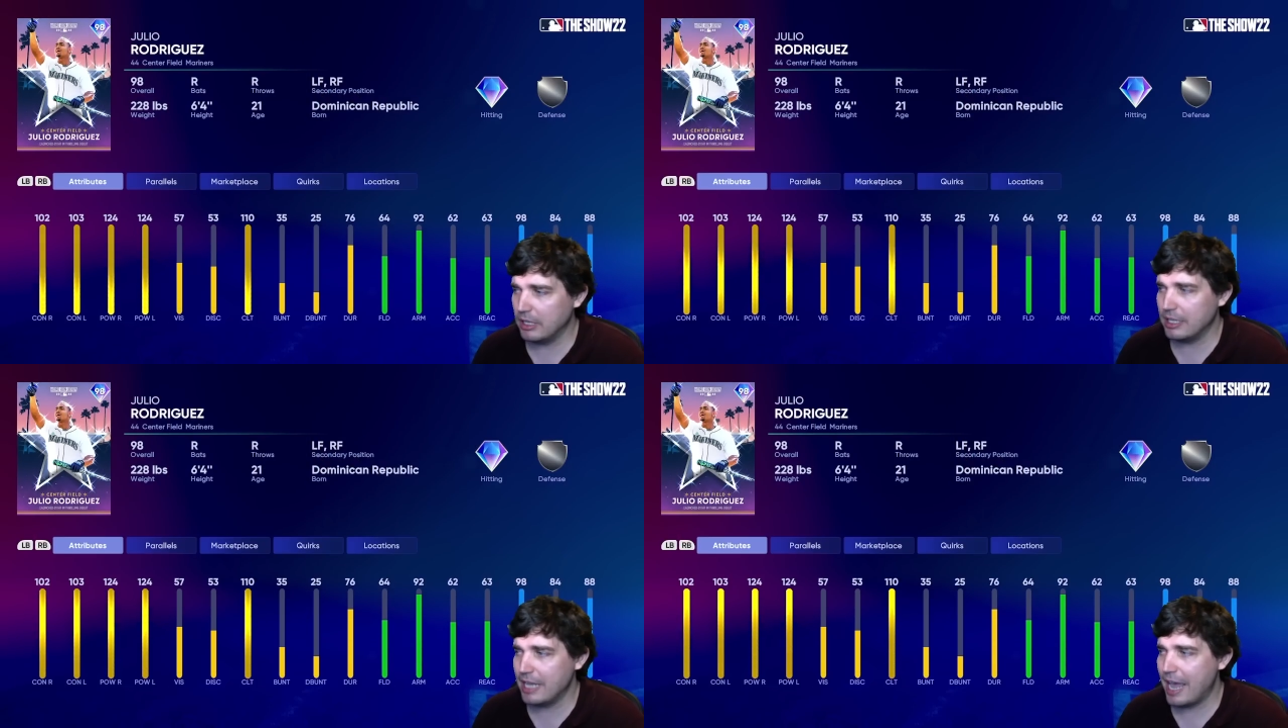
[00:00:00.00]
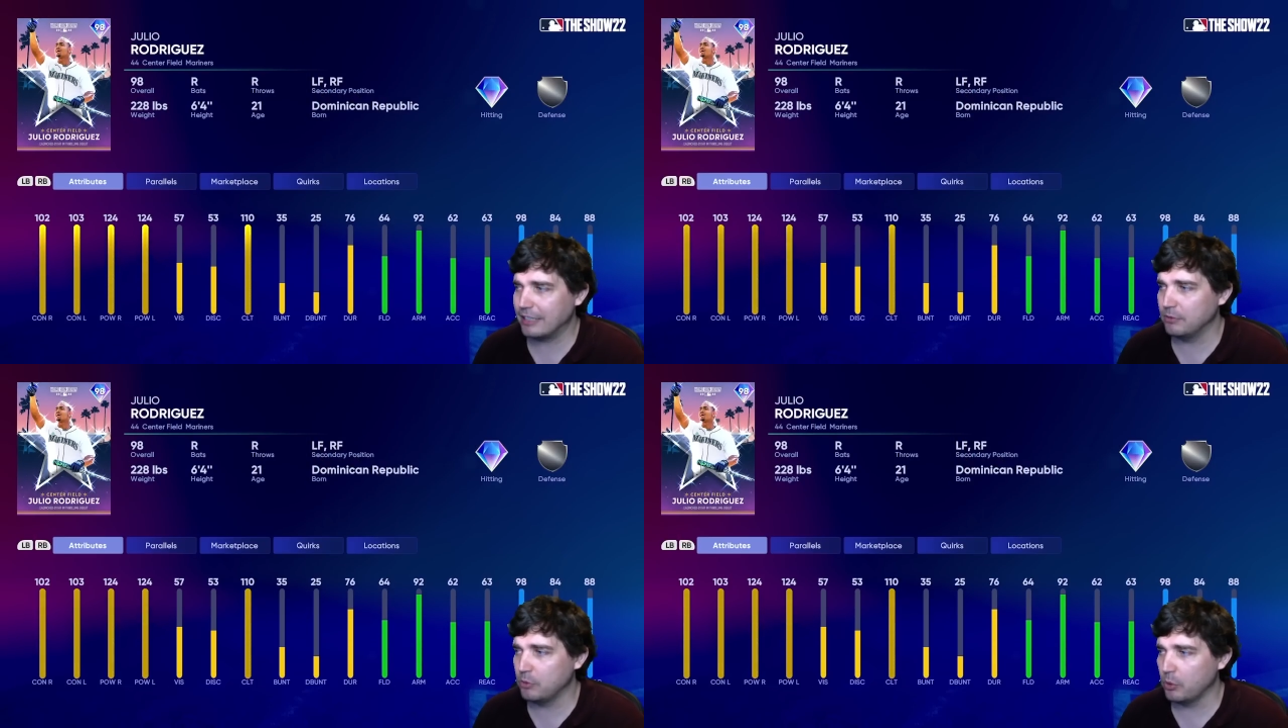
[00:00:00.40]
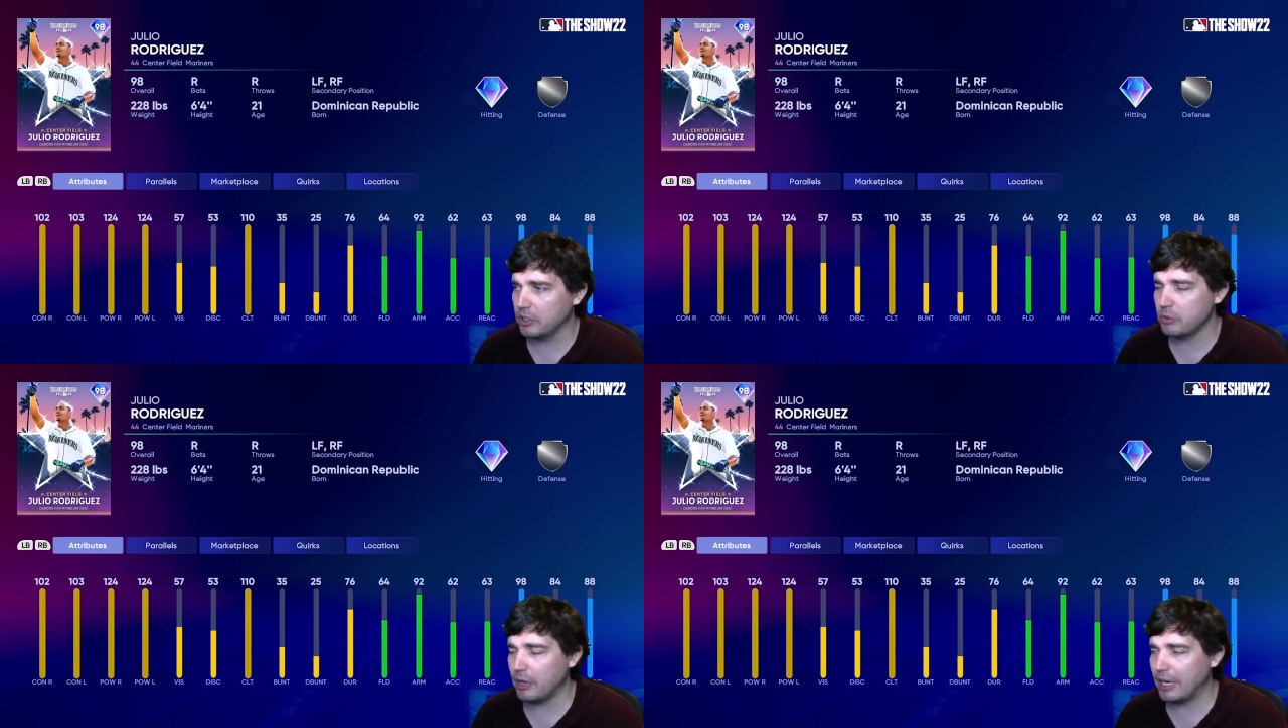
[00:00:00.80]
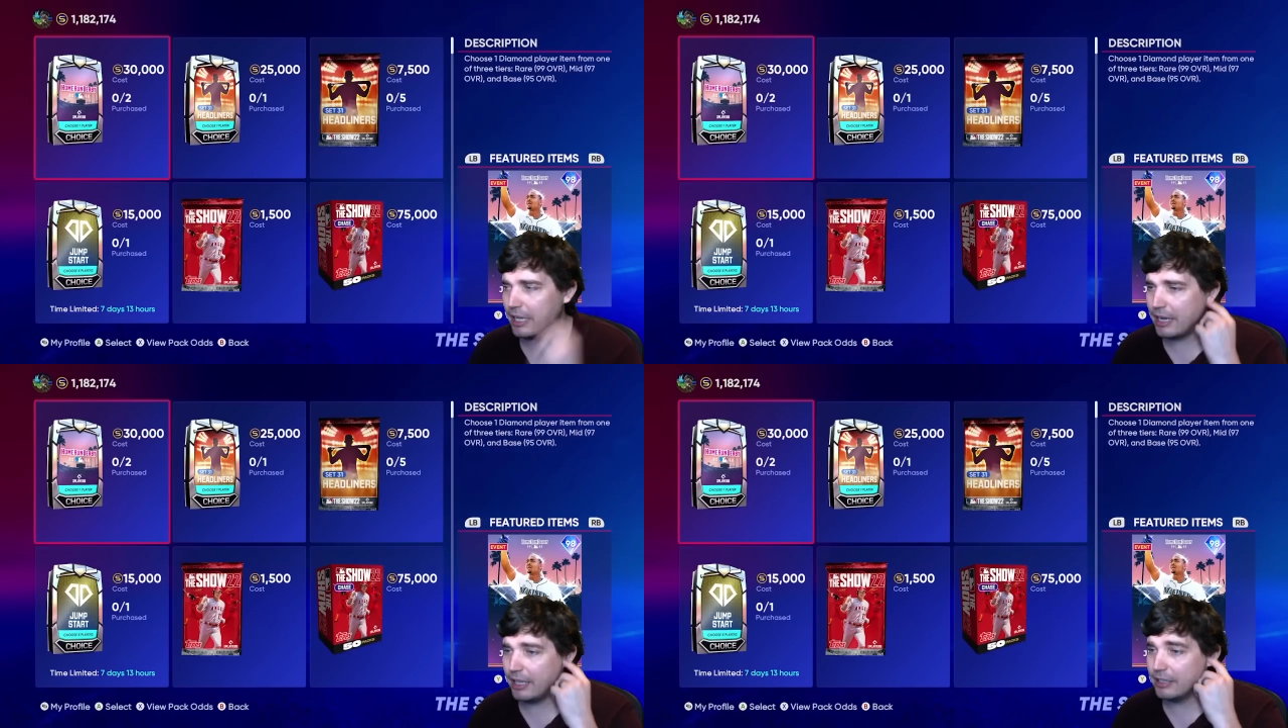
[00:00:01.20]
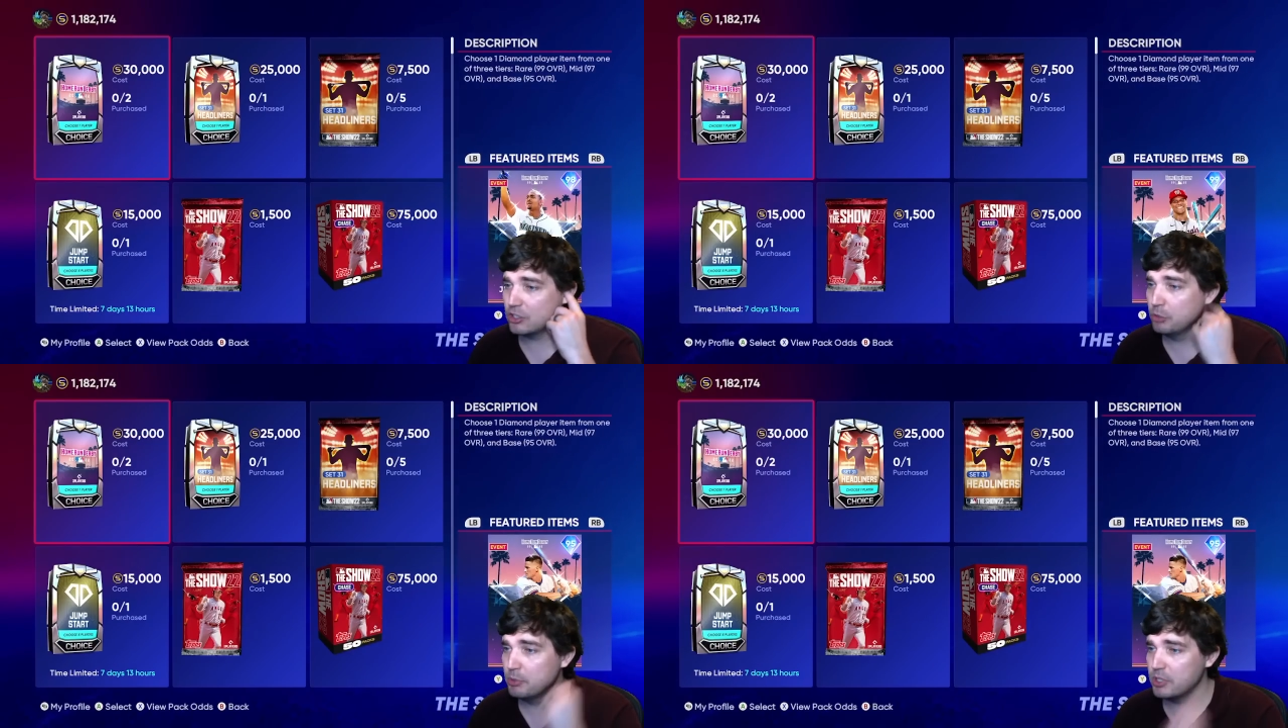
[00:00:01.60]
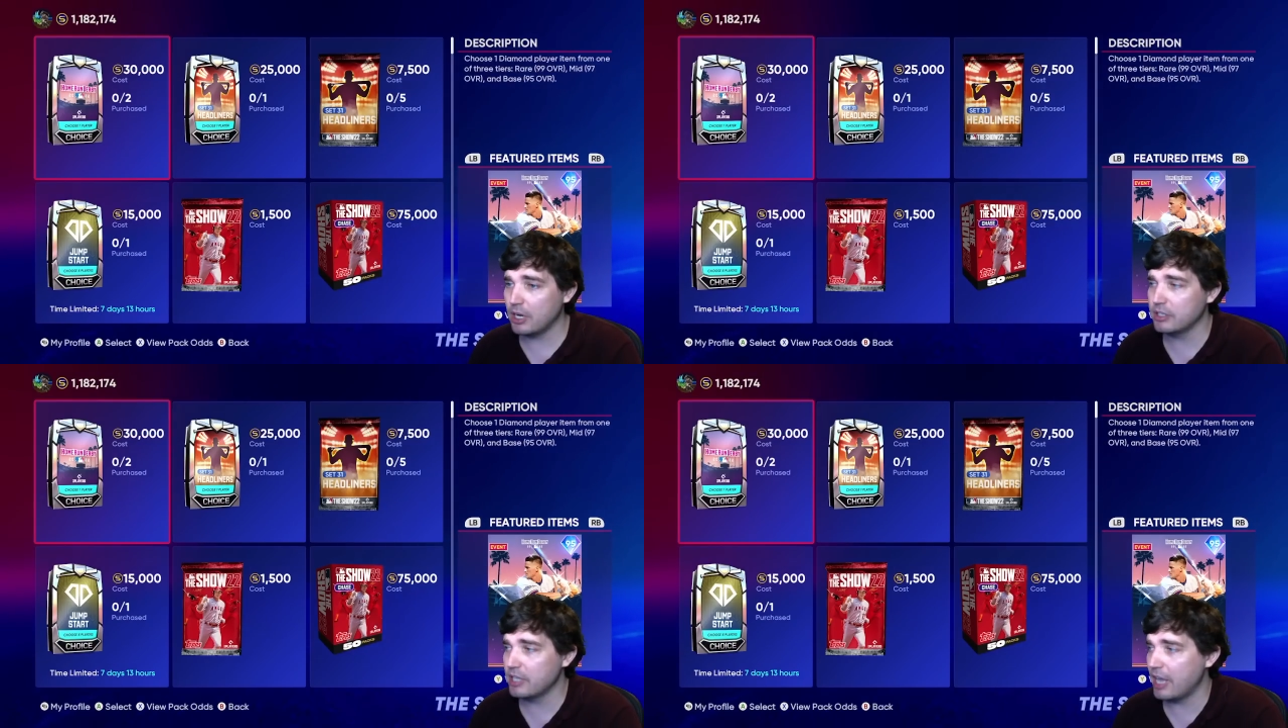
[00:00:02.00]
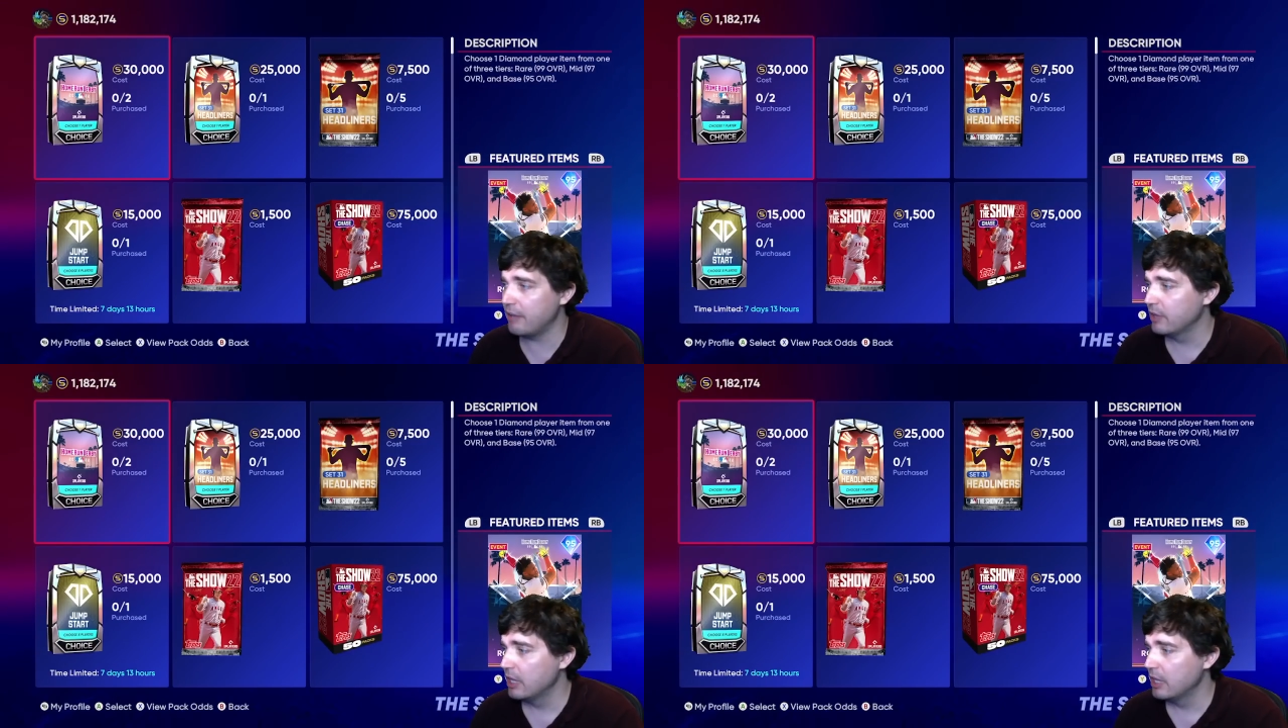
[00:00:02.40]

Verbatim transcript: the active quirks, kind of like the superstars have.